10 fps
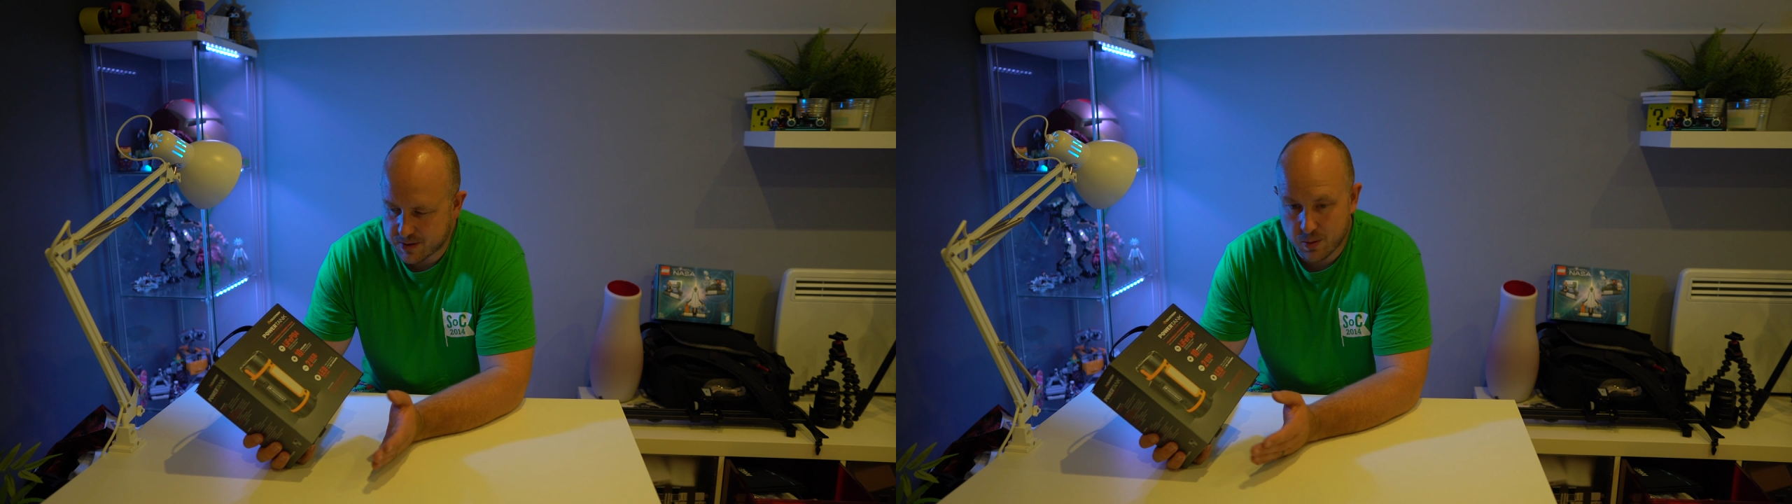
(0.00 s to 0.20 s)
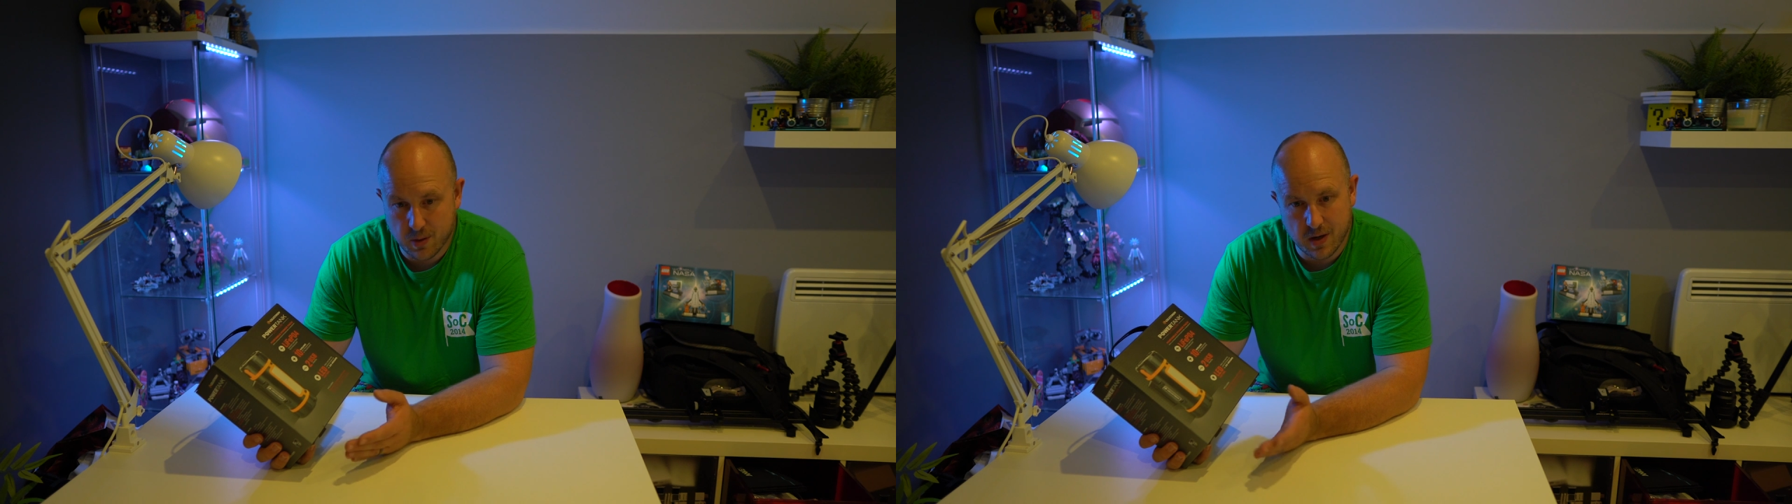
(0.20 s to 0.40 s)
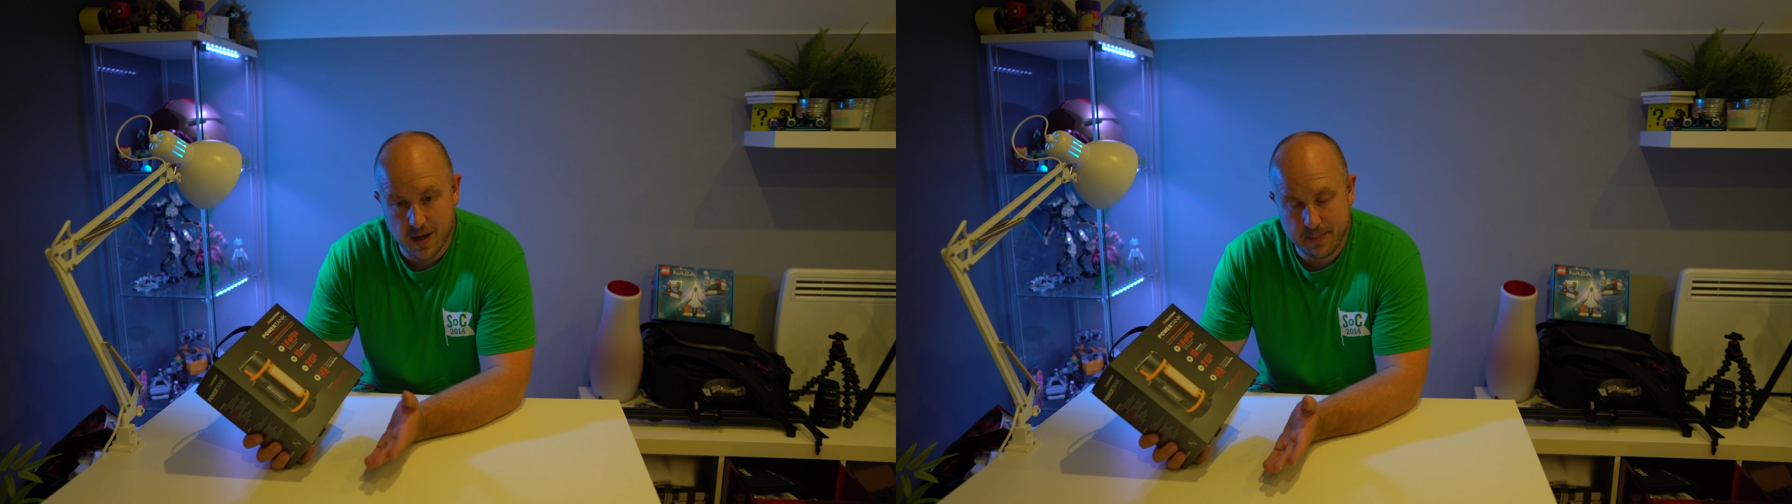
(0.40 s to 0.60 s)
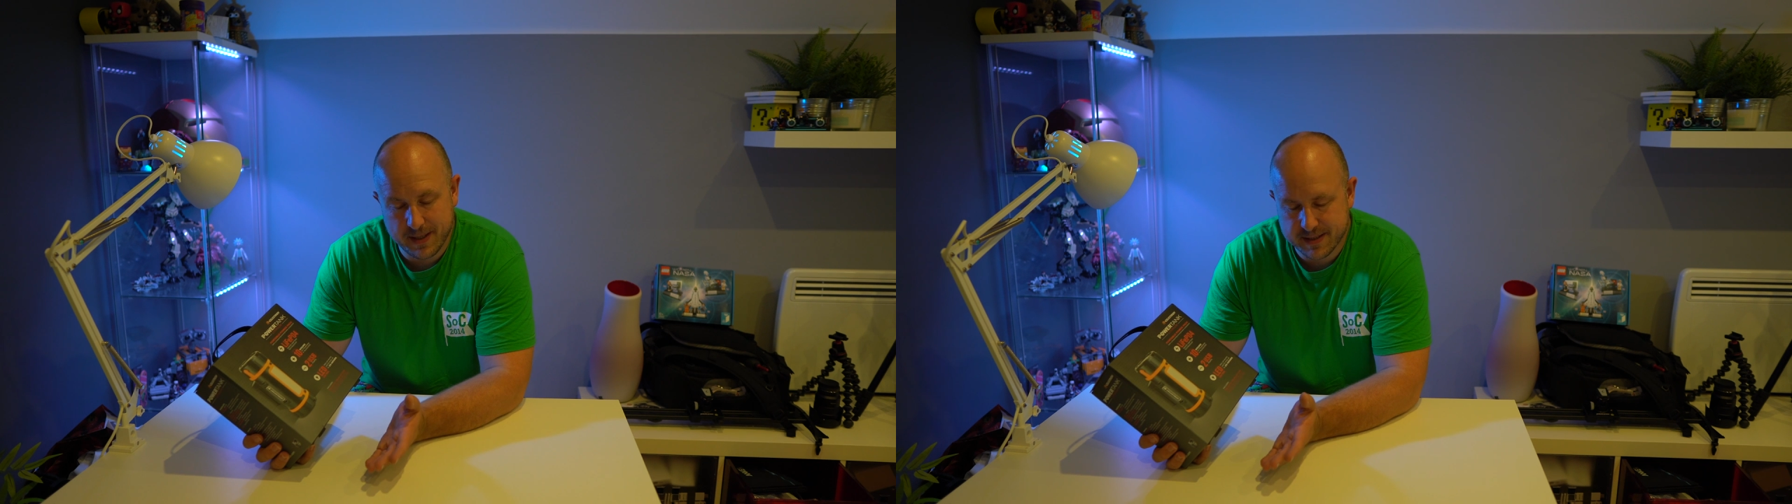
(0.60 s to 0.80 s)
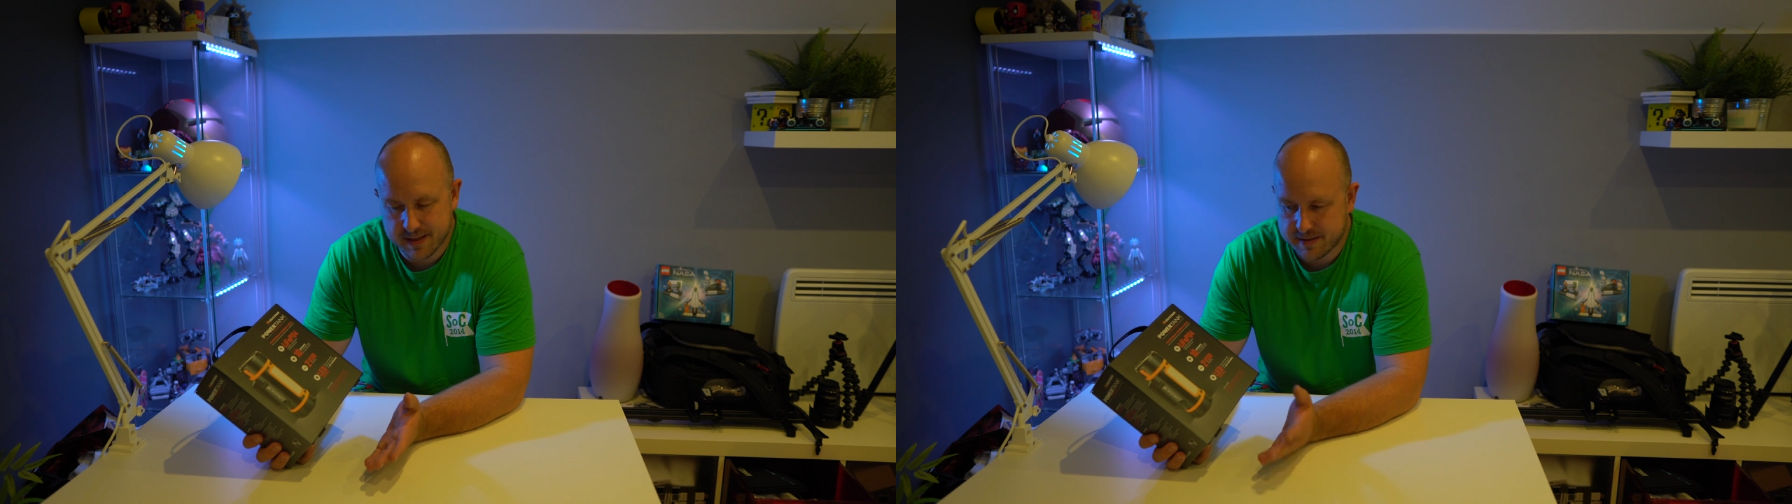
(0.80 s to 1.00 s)
or
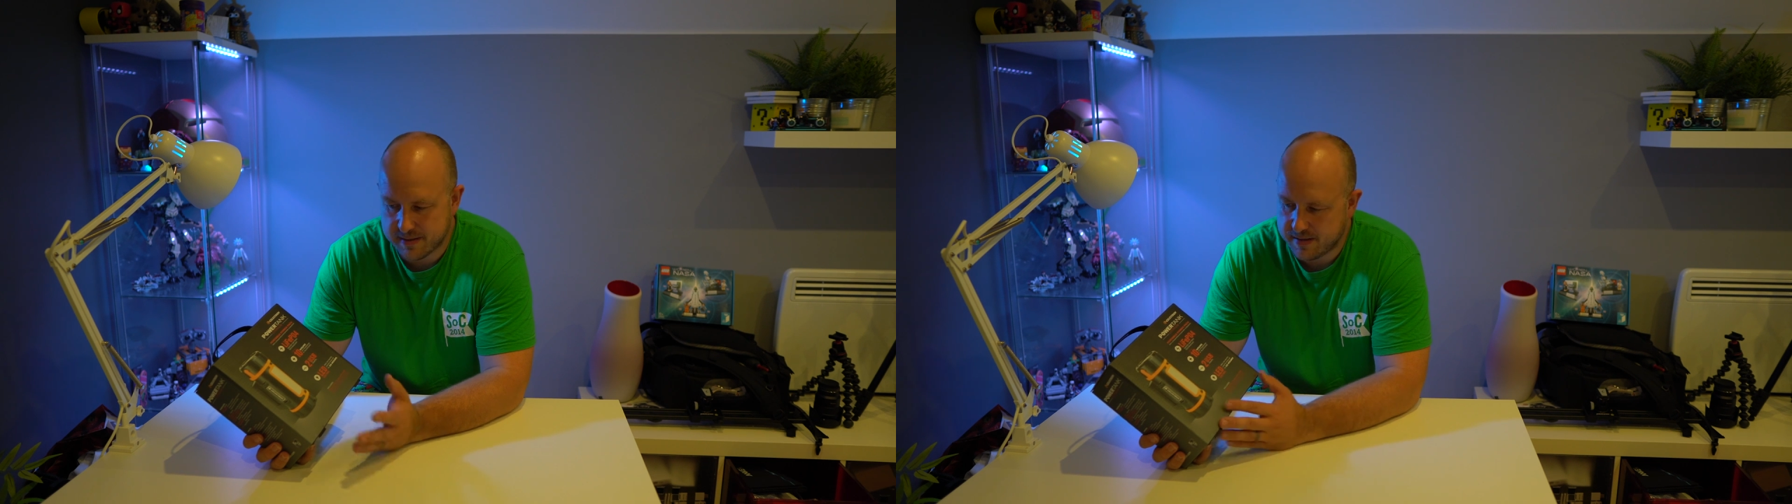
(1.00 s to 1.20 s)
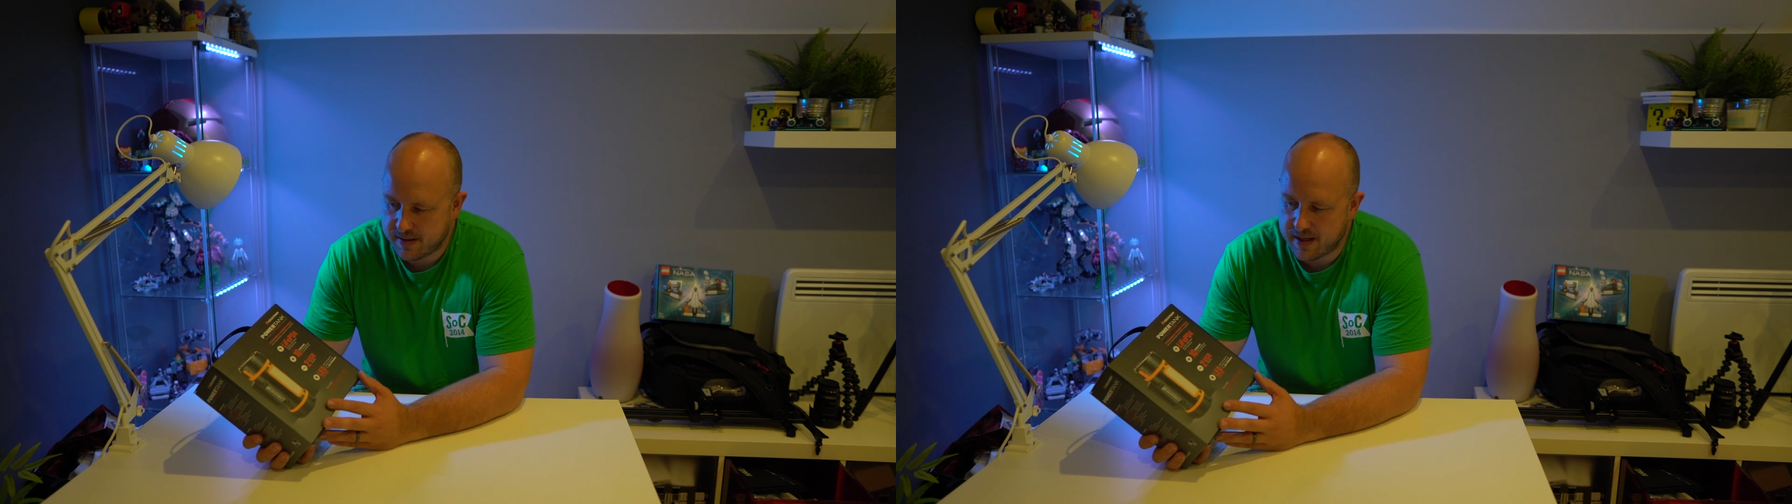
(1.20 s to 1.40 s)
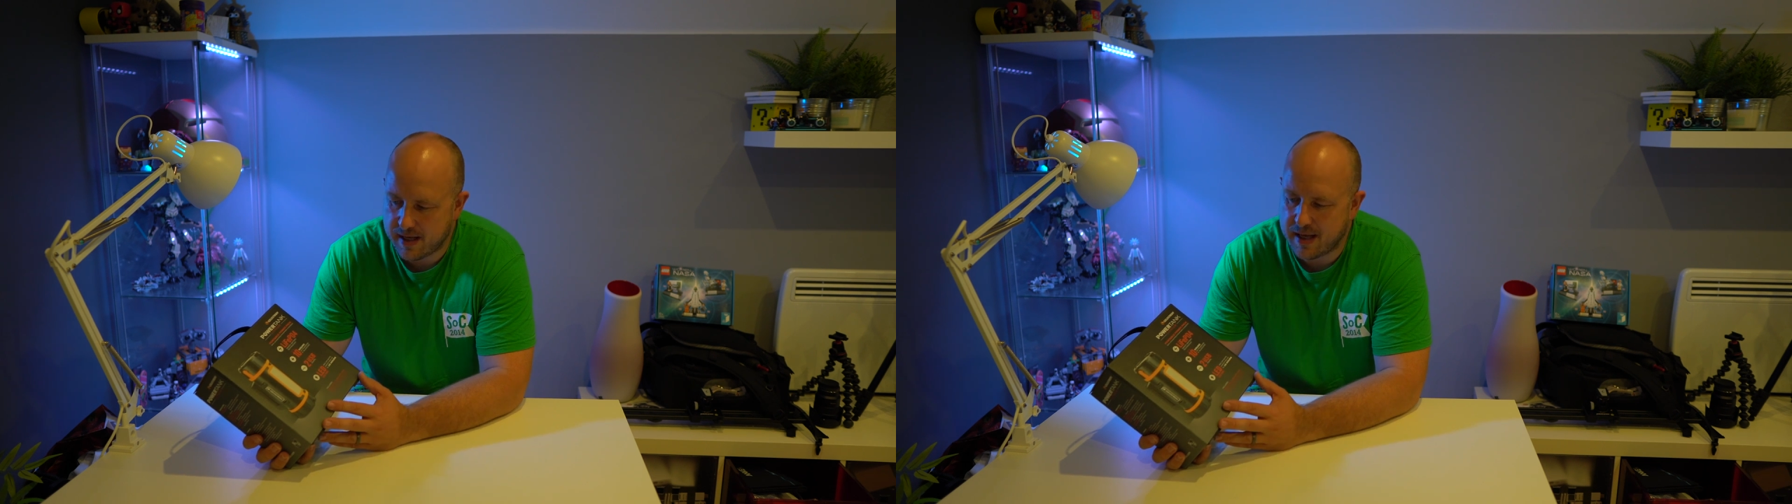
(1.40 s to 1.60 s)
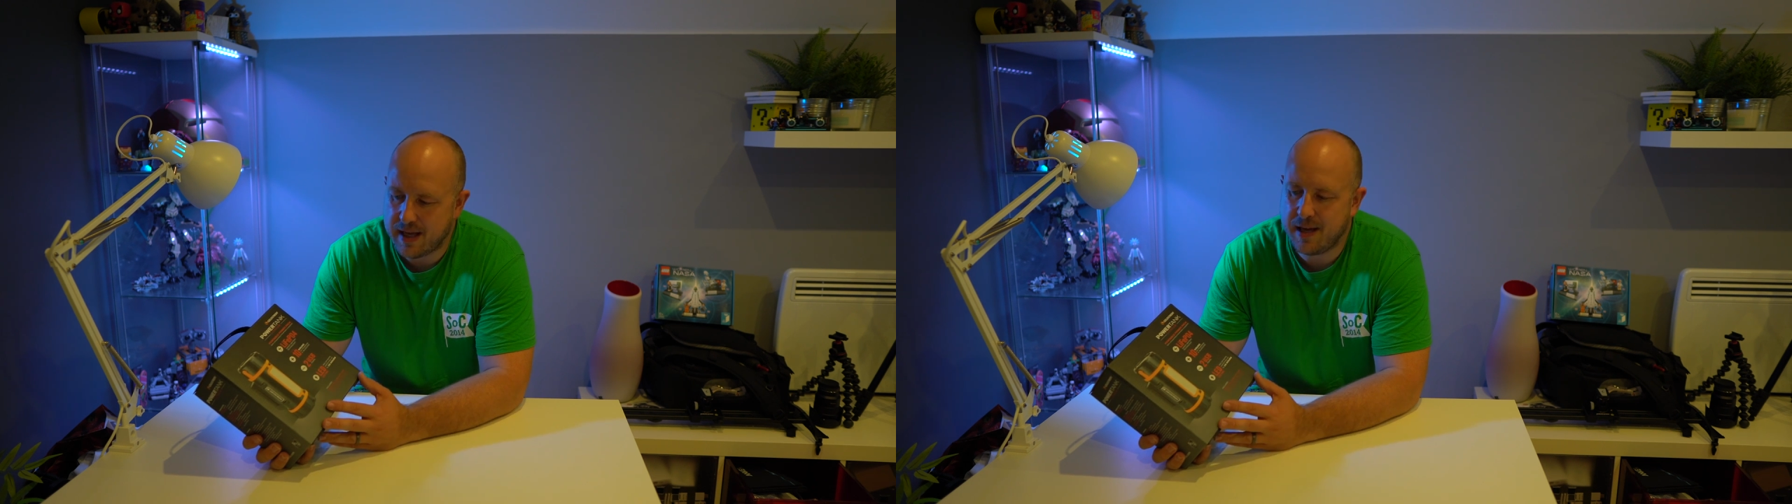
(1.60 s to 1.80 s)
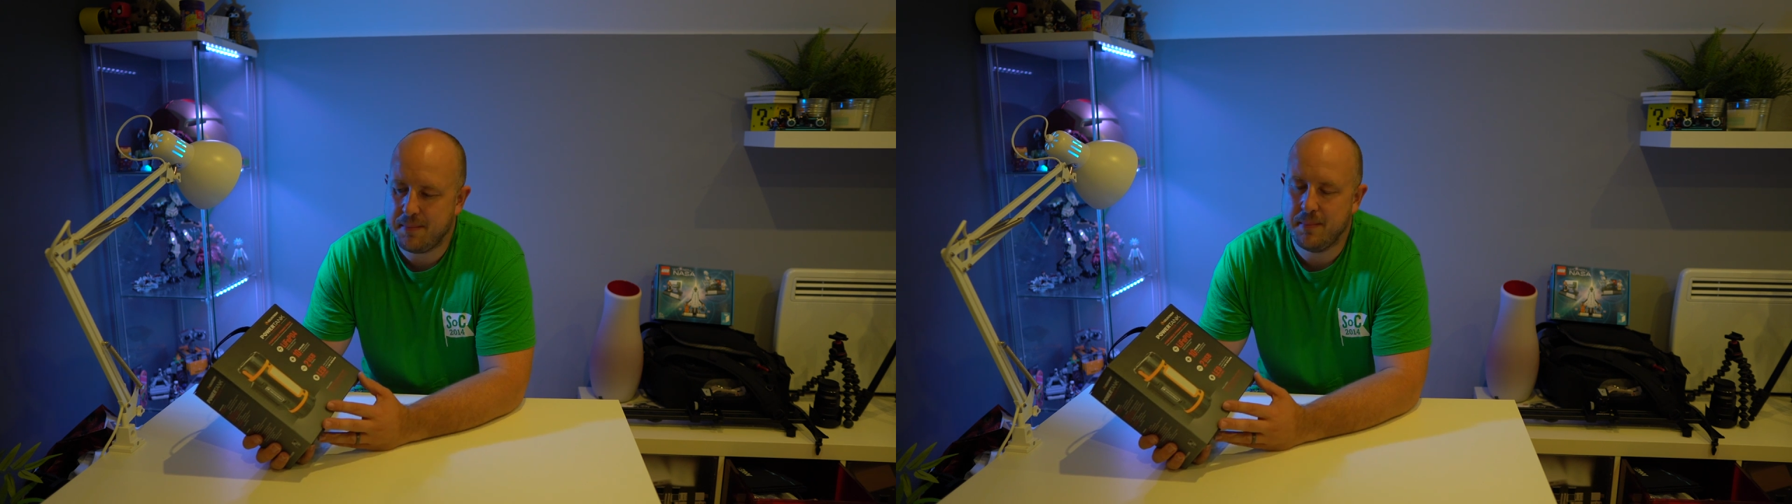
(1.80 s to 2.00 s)
eyepieces,
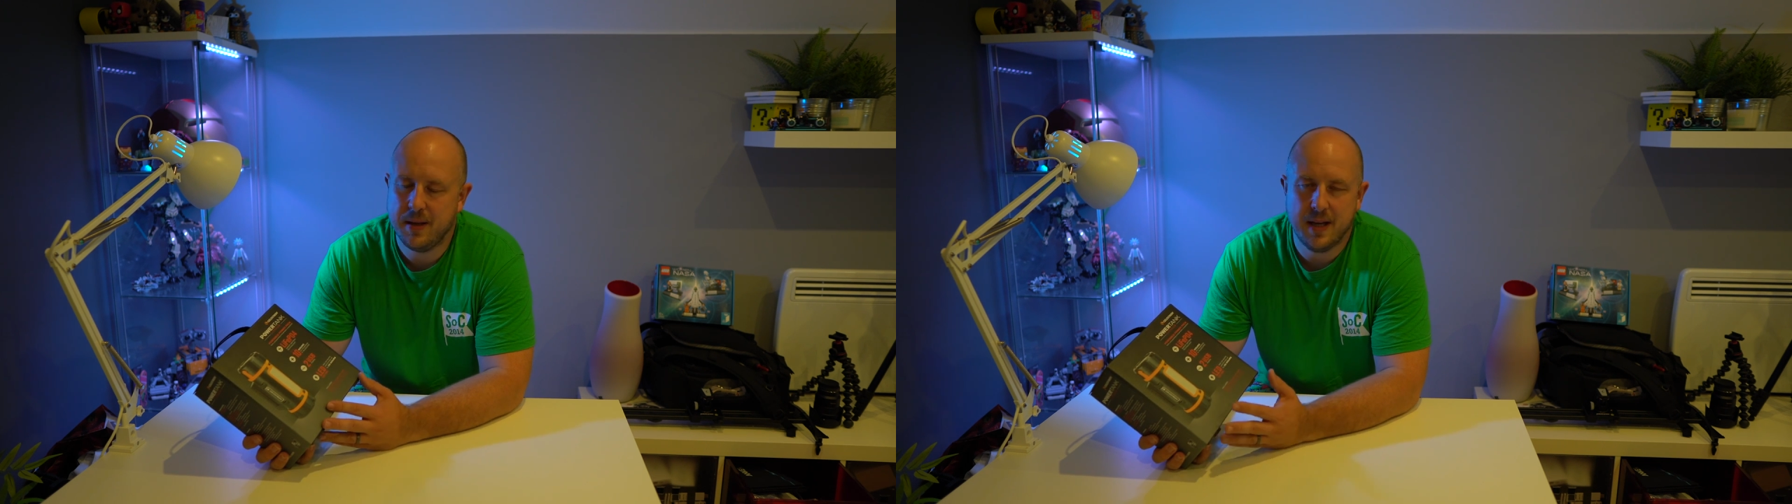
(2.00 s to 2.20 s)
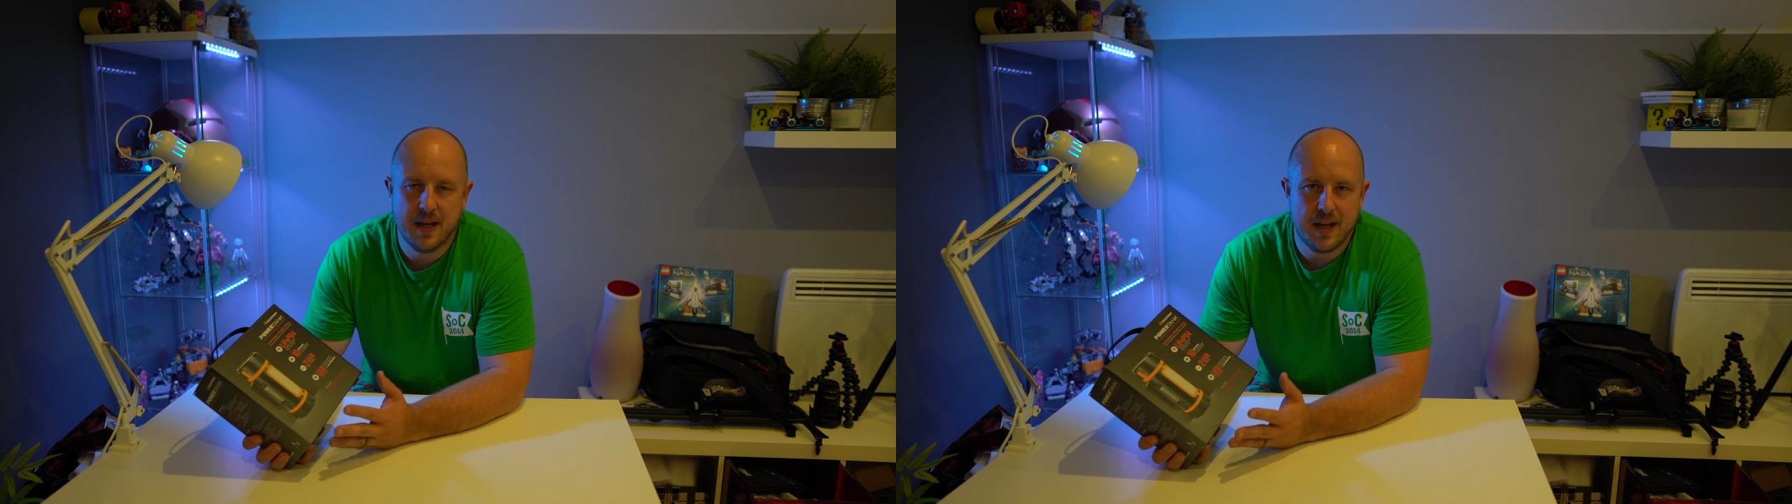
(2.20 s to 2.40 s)
um,